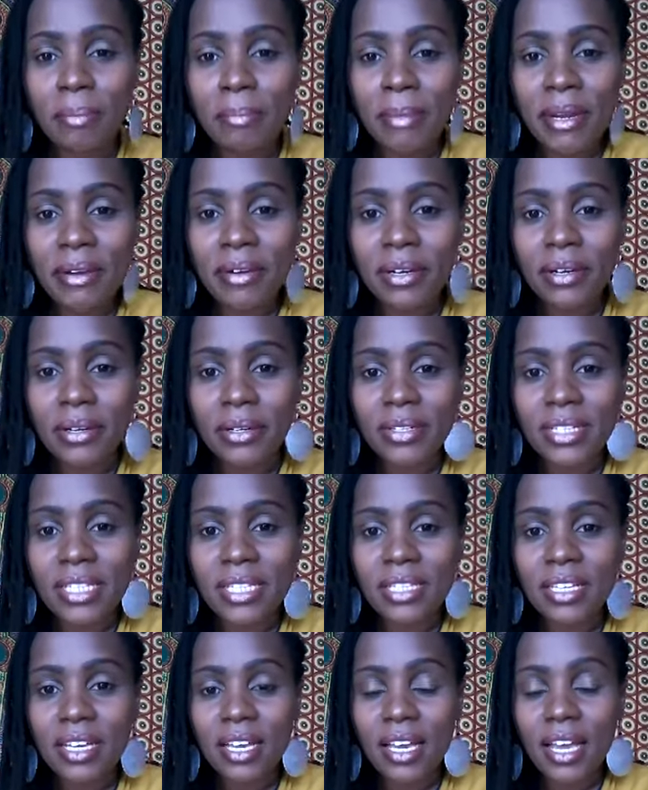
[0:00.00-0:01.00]

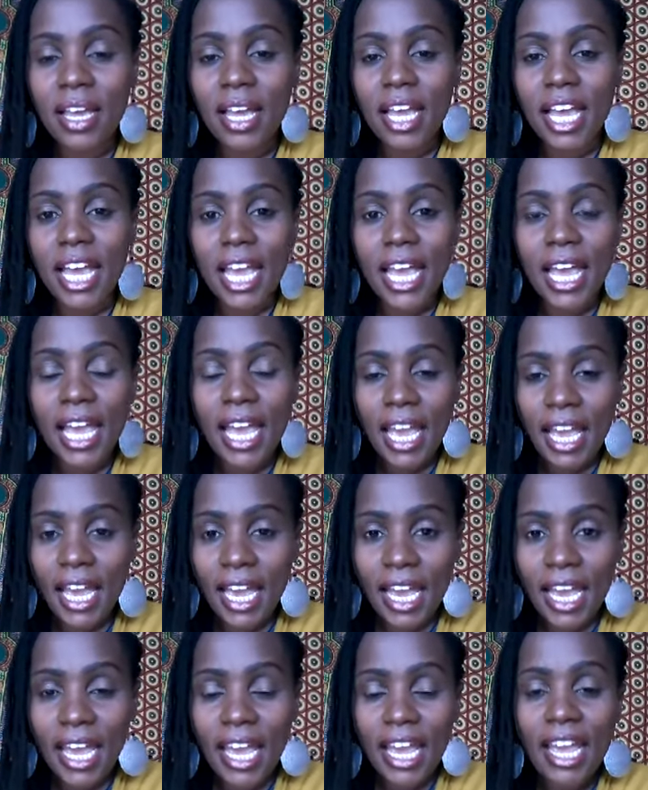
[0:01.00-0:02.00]
miracles
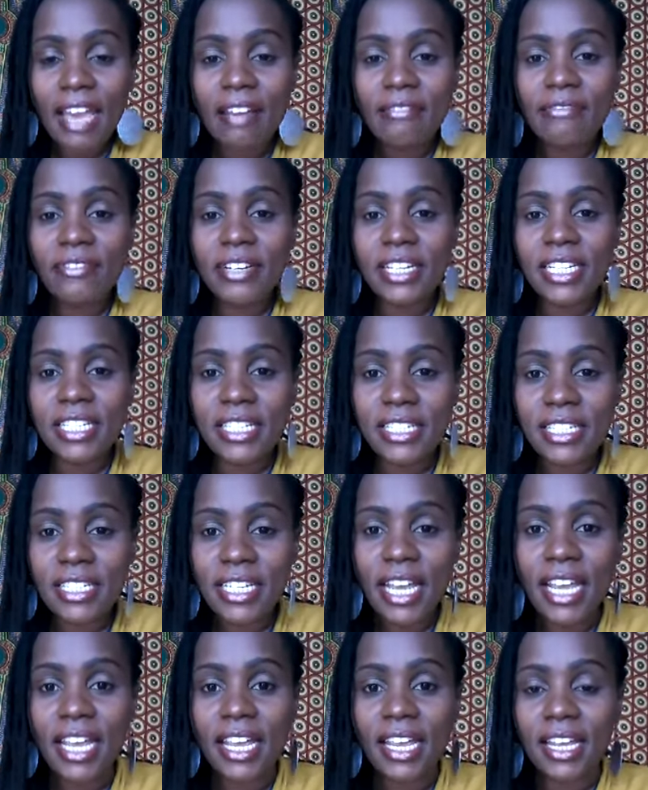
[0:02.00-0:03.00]
every
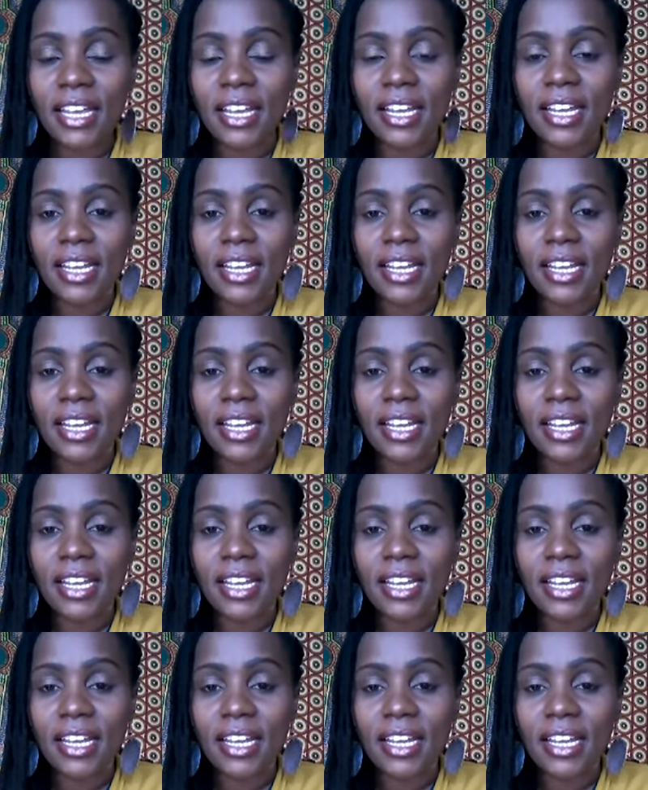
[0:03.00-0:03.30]
day,